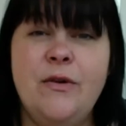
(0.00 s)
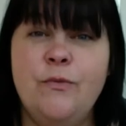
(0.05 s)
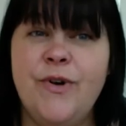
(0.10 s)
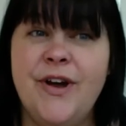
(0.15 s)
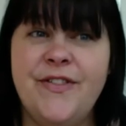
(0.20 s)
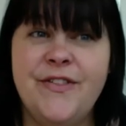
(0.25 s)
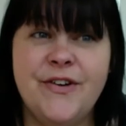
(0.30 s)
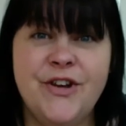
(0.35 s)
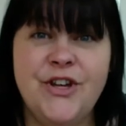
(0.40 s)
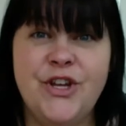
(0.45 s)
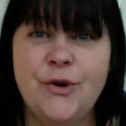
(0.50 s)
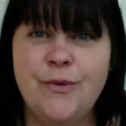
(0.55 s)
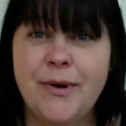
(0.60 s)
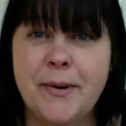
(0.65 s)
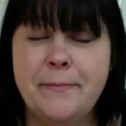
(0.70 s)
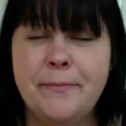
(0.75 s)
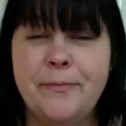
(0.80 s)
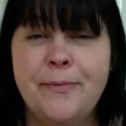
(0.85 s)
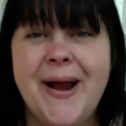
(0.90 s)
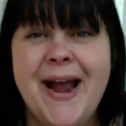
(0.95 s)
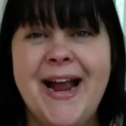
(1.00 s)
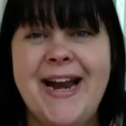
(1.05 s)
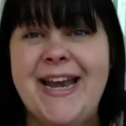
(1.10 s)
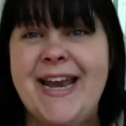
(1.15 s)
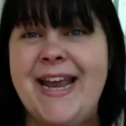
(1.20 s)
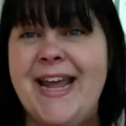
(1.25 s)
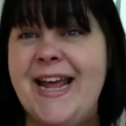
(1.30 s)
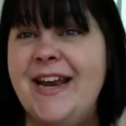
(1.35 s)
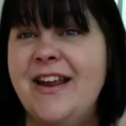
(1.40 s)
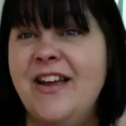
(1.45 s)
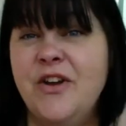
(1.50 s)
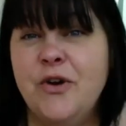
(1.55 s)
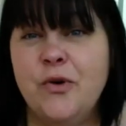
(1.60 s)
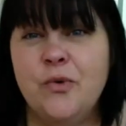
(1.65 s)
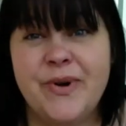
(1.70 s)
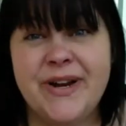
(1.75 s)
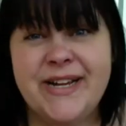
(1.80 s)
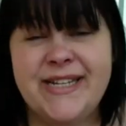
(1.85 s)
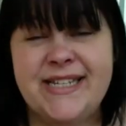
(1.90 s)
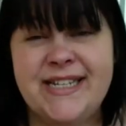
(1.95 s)
whether you are pregnant,
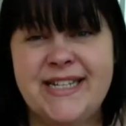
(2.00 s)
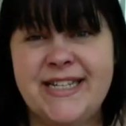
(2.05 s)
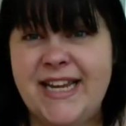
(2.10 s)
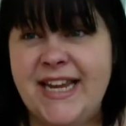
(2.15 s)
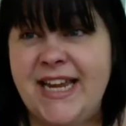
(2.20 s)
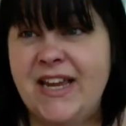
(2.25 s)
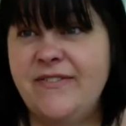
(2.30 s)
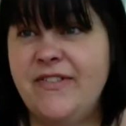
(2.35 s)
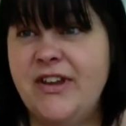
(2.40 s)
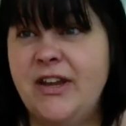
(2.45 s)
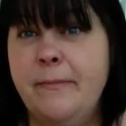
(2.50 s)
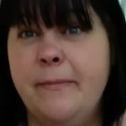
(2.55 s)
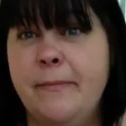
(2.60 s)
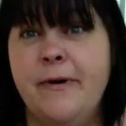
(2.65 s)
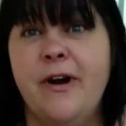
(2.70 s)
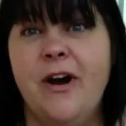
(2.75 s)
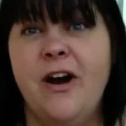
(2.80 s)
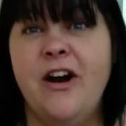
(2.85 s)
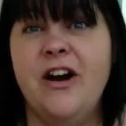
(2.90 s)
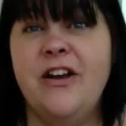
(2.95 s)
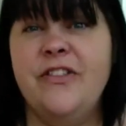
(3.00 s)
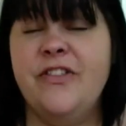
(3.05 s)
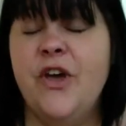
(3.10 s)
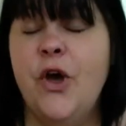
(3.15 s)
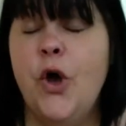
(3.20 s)
recently giving birth,